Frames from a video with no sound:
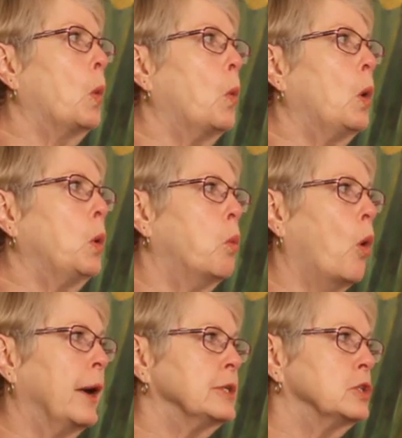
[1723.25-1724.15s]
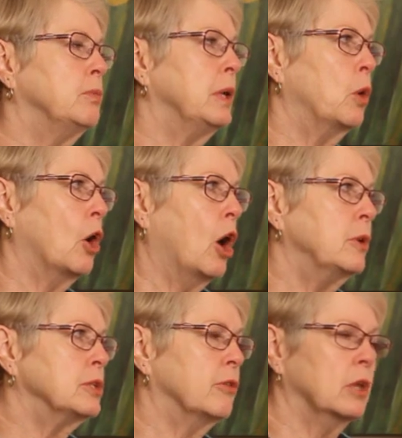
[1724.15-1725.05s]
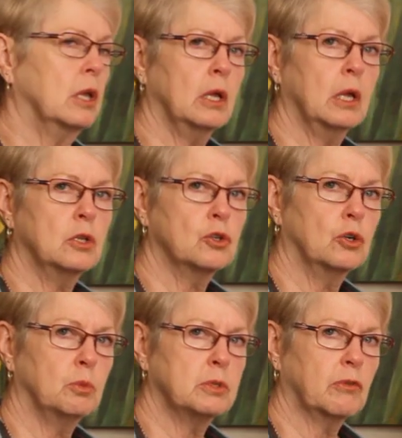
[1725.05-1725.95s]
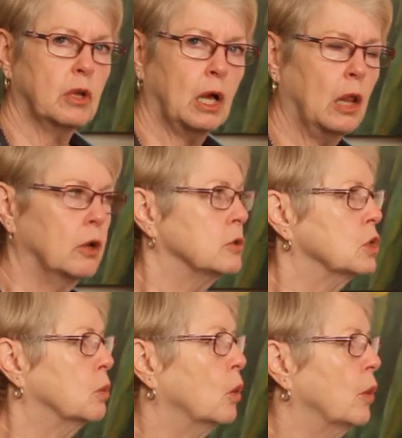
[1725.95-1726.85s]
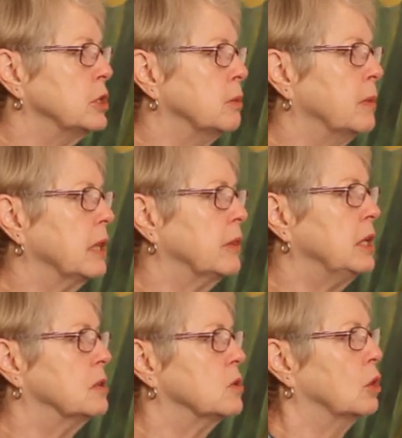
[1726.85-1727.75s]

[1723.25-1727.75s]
we always are thinking in terms of color. So we're going to make these sort